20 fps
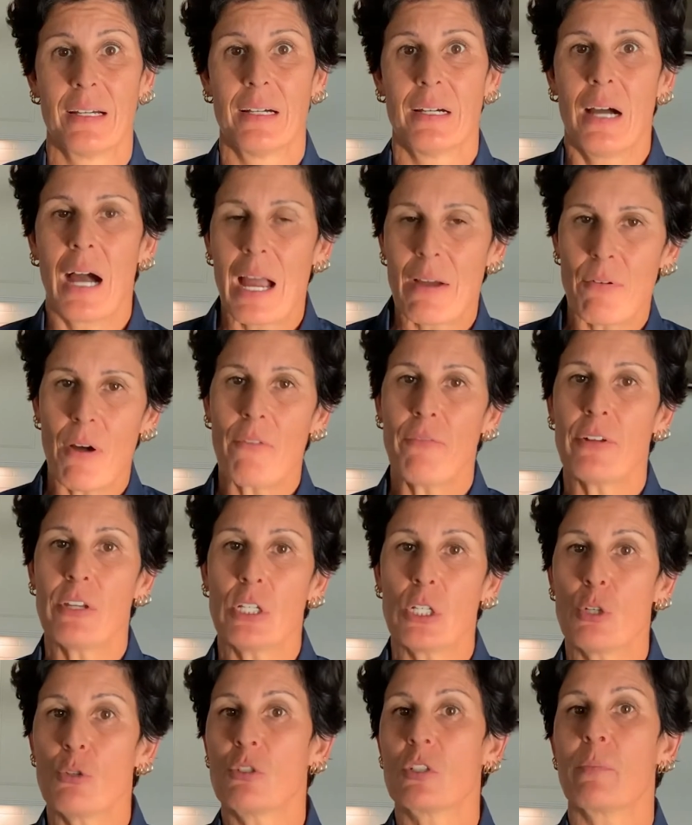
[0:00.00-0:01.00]
I've often
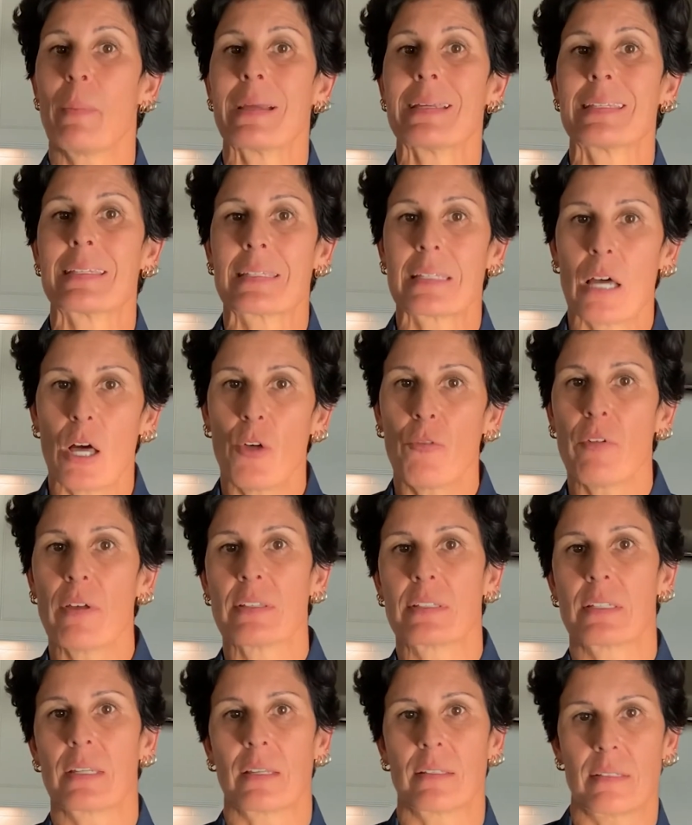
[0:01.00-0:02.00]
used myself
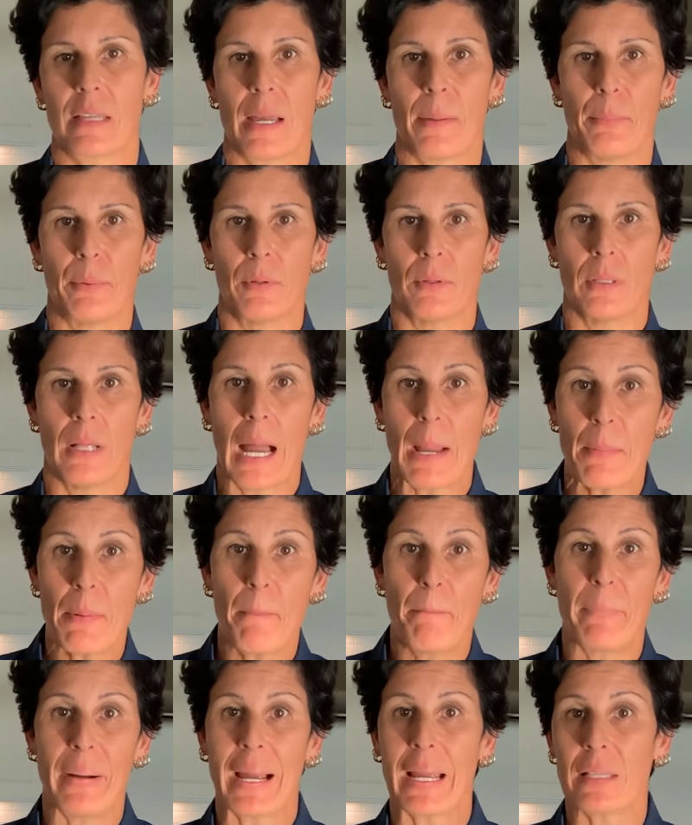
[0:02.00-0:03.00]
as an example. I'm a
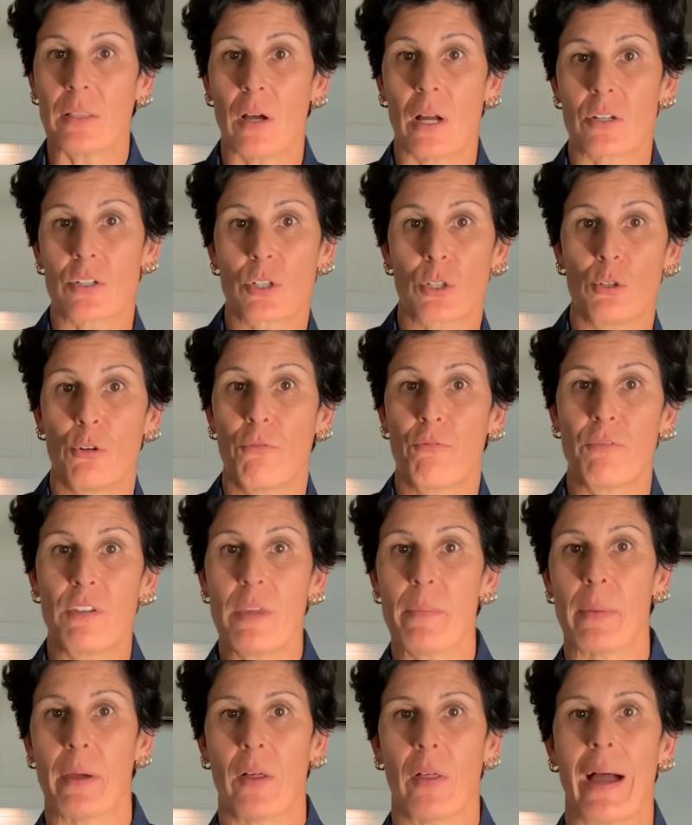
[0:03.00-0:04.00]
biological
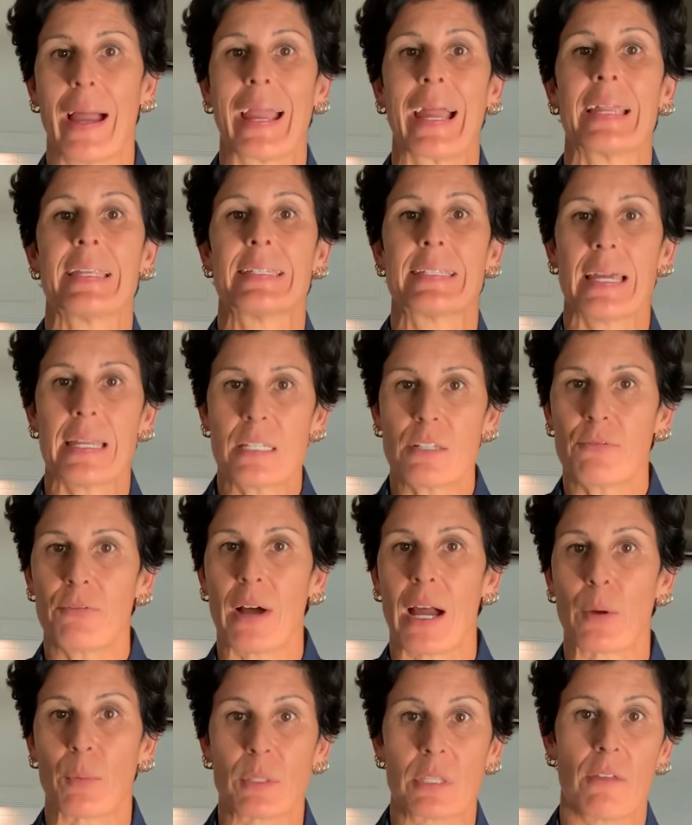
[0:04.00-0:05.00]
female. I
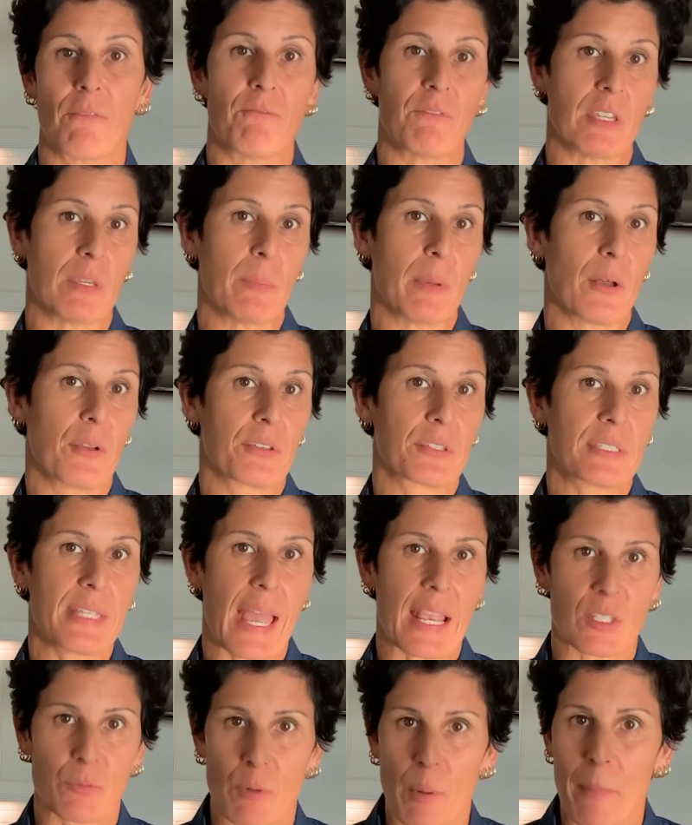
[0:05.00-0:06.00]
identify with the female
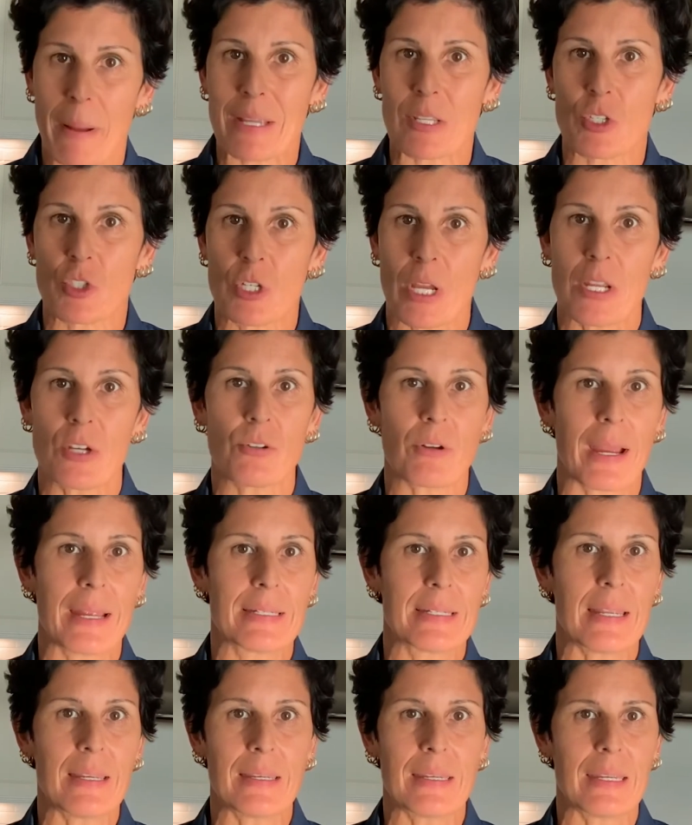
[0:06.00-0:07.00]
sex, but my gender
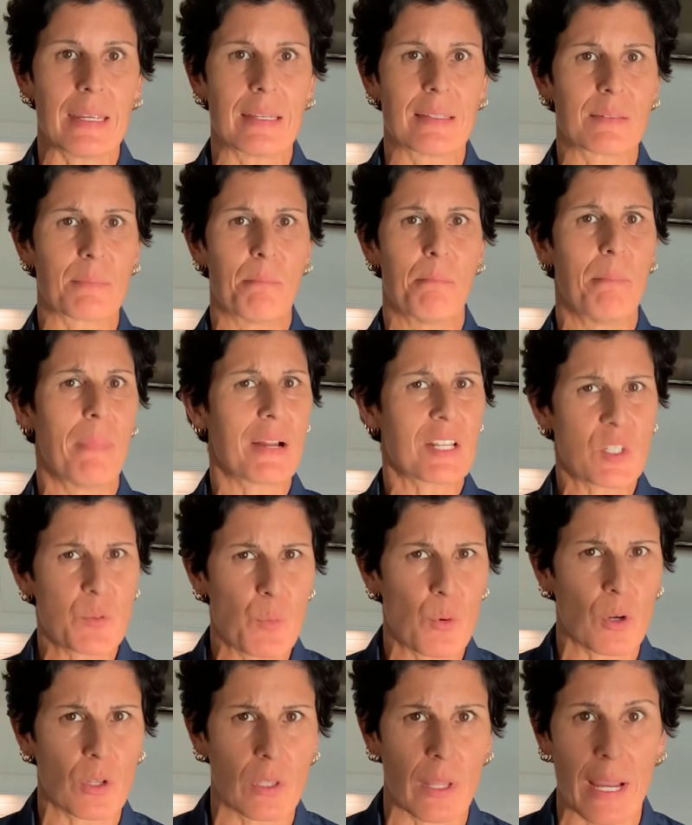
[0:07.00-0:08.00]
identity is much
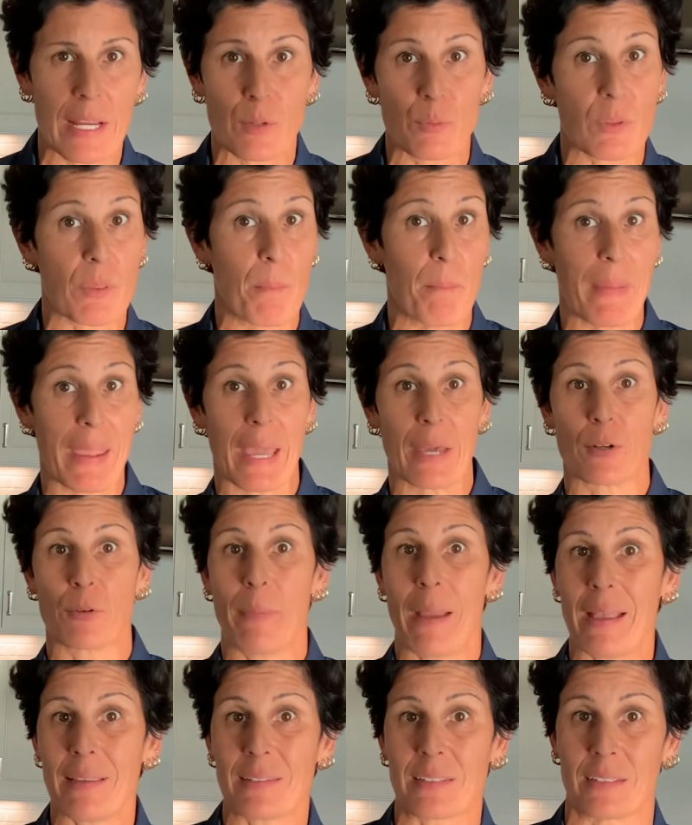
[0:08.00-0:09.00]
more aligned with man or
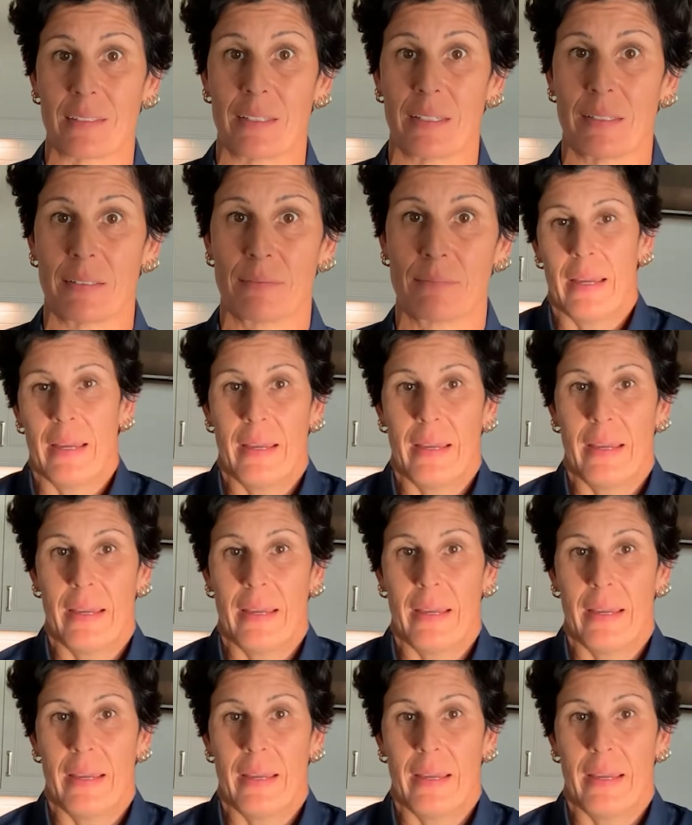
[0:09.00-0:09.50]
masculine.